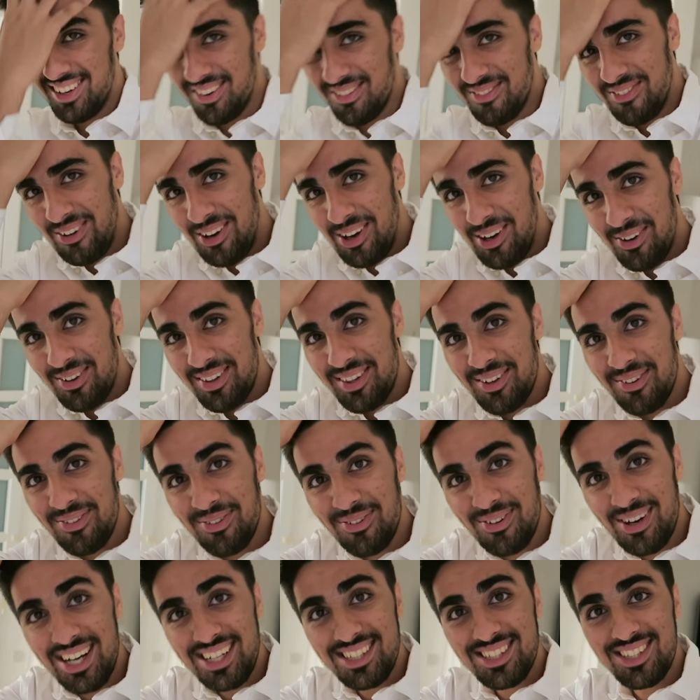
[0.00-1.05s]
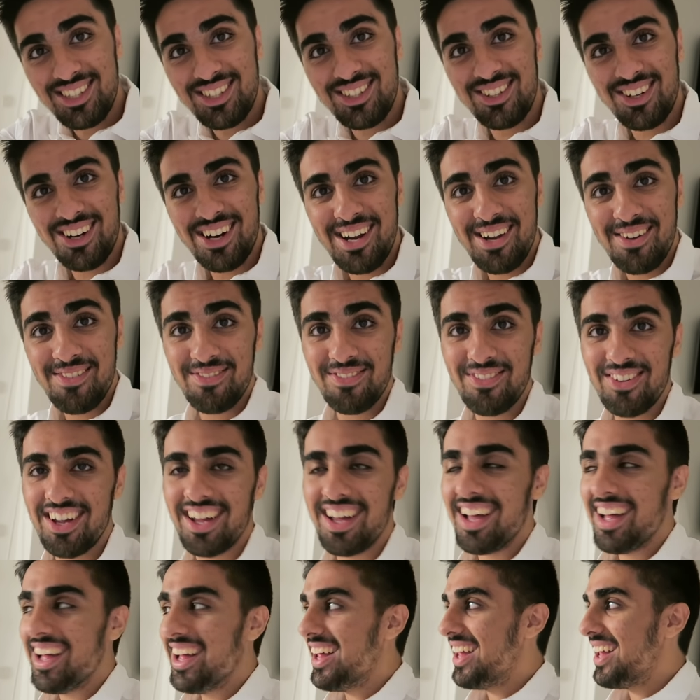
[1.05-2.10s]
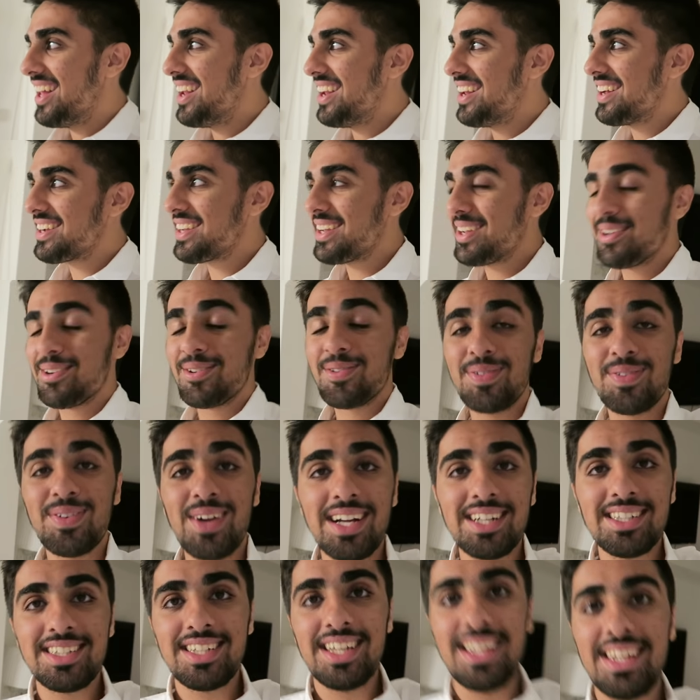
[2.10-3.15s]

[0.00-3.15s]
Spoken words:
Your boy with the fresh trim. Looking fresh